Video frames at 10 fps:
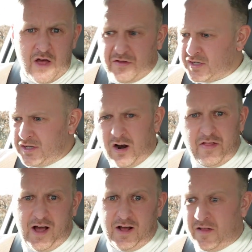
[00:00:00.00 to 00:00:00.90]
There's none of
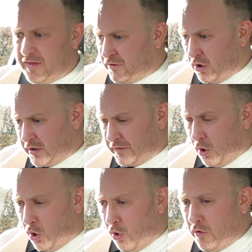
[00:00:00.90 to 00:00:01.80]
that. They've got rid of
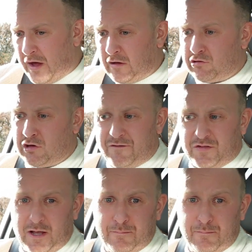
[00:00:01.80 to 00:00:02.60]
all that lovely